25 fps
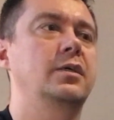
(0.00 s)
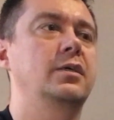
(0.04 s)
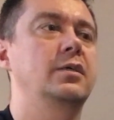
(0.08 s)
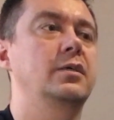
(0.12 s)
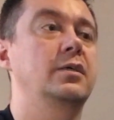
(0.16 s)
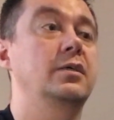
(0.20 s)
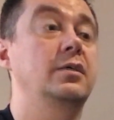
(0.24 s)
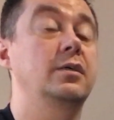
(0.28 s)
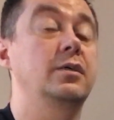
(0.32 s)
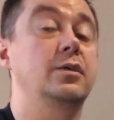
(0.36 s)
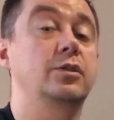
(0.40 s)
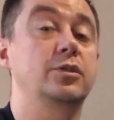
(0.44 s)

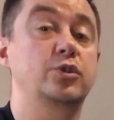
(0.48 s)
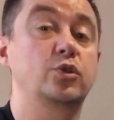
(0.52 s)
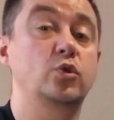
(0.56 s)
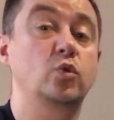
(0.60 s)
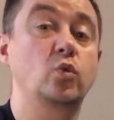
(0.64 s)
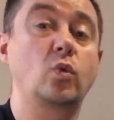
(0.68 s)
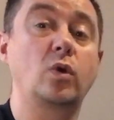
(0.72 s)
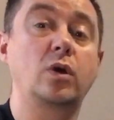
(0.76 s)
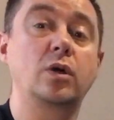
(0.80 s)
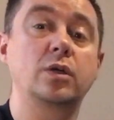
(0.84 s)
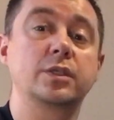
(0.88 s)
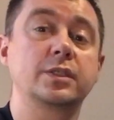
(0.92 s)
a
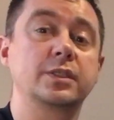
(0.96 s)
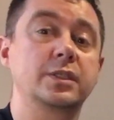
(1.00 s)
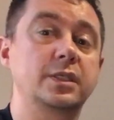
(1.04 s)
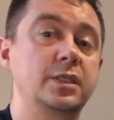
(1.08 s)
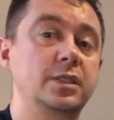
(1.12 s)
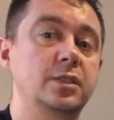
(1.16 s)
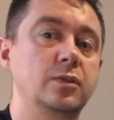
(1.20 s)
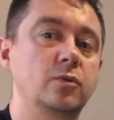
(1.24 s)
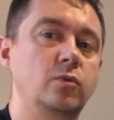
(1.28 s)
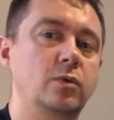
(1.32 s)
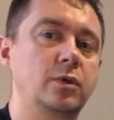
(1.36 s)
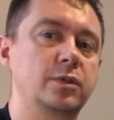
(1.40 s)
swan
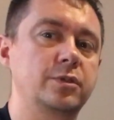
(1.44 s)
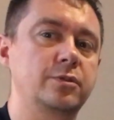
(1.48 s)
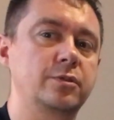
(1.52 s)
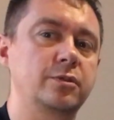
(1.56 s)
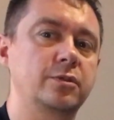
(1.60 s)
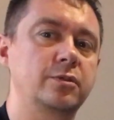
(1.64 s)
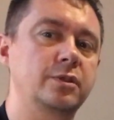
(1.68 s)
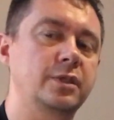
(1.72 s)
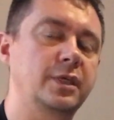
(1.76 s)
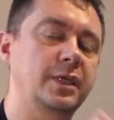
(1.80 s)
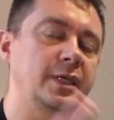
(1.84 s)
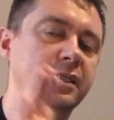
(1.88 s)
in the
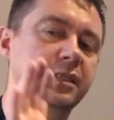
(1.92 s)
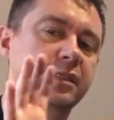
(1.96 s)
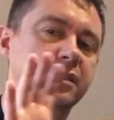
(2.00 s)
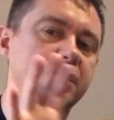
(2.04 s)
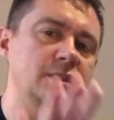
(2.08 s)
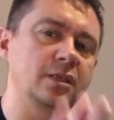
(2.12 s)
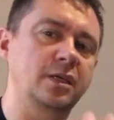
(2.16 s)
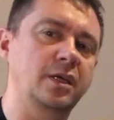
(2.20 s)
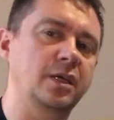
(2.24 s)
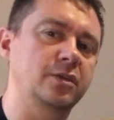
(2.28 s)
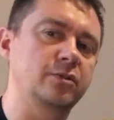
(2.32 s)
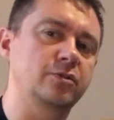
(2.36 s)
water, and
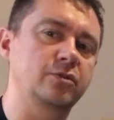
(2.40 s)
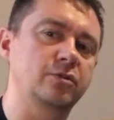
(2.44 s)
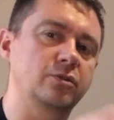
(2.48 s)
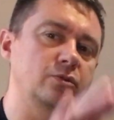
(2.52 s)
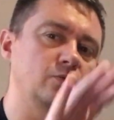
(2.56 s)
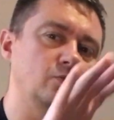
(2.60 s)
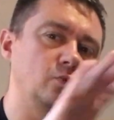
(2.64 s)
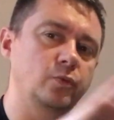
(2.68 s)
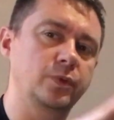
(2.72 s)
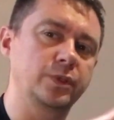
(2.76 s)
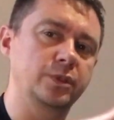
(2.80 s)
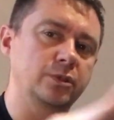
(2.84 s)
then the
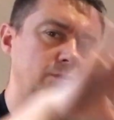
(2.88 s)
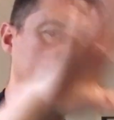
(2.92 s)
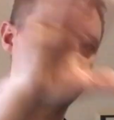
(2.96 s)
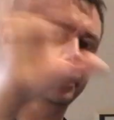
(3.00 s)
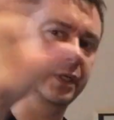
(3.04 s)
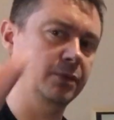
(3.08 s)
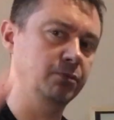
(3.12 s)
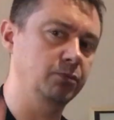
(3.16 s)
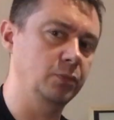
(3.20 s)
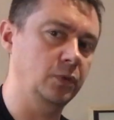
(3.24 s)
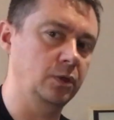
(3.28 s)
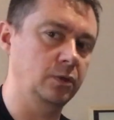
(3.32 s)
castle with a
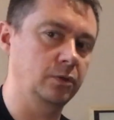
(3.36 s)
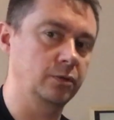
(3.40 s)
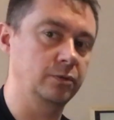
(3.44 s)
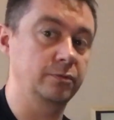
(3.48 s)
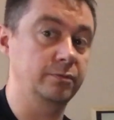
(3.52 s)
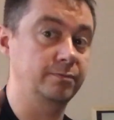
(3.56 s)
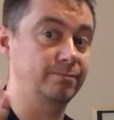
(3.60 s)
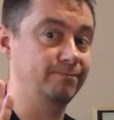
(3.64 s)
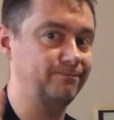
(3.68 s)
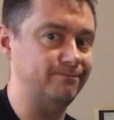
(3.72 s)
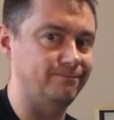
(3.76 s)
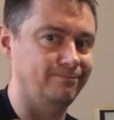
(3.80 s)

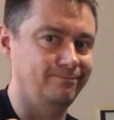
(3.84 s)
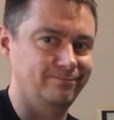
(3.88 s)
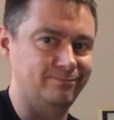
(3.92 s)
rainbow.